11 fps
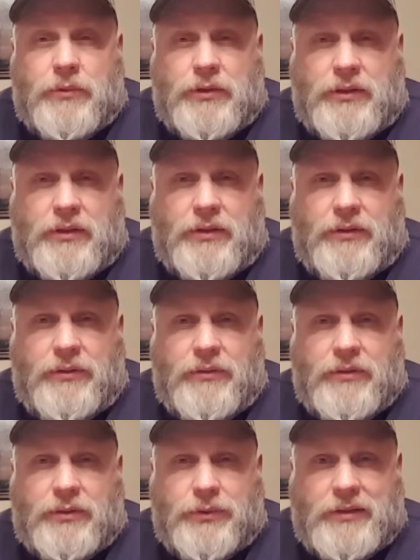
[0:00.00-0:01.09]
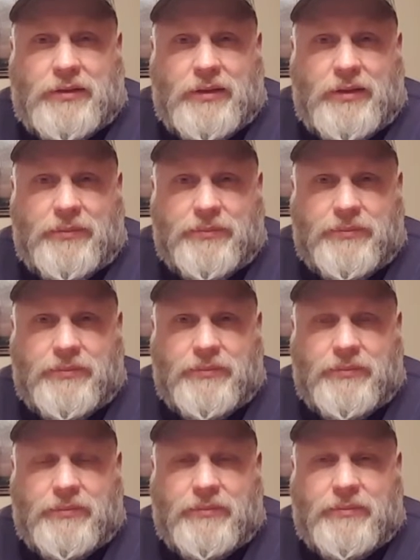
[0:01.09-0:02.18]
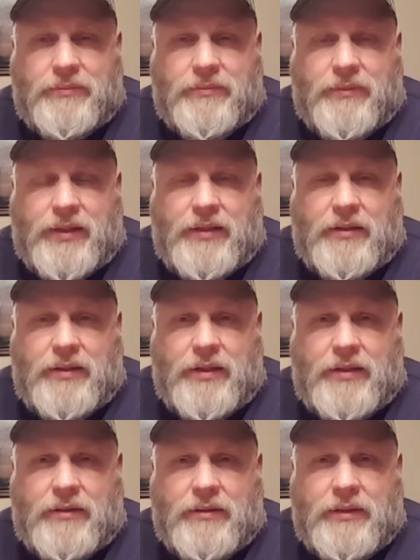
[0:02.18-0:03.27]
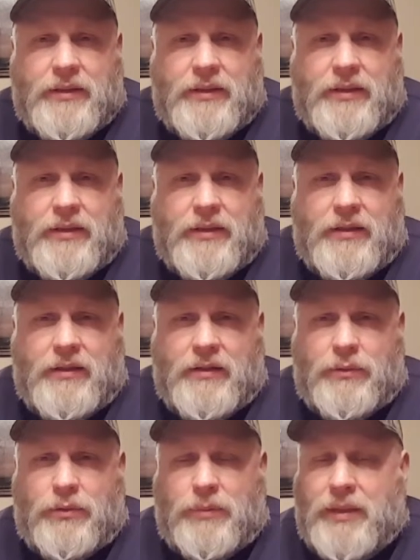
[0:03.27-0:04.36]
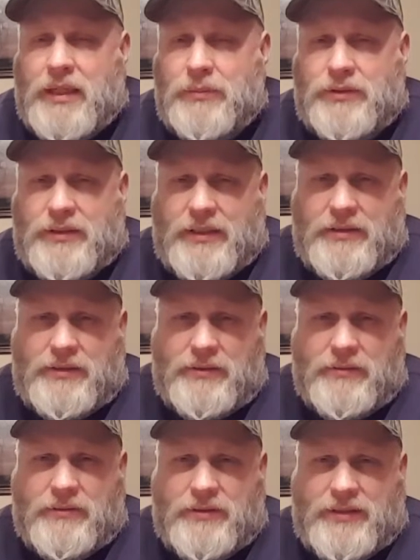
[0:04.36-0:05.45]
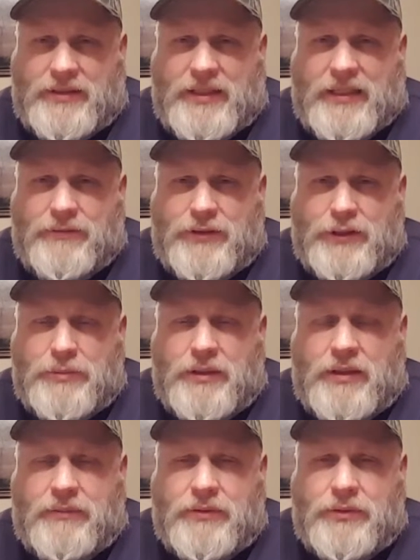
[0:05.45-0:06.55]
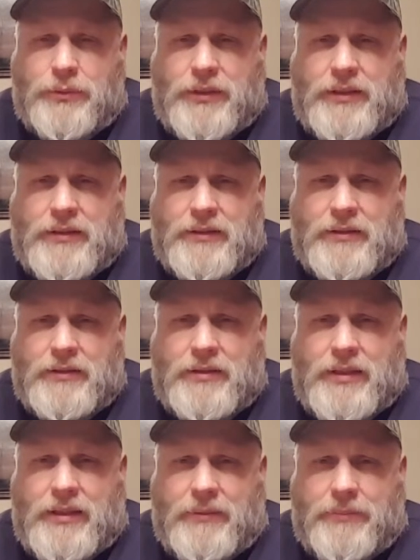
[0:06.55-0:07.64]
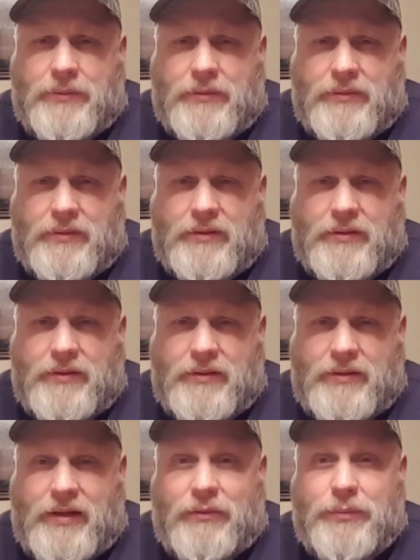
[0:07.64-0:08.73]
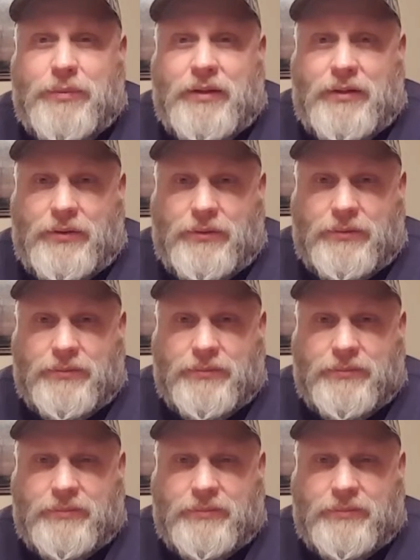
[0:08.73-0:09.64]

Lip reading: Wishing you a sweet sleep. And that's what the Bible says. Says he gives his beloved sweet sleep, and that would be you.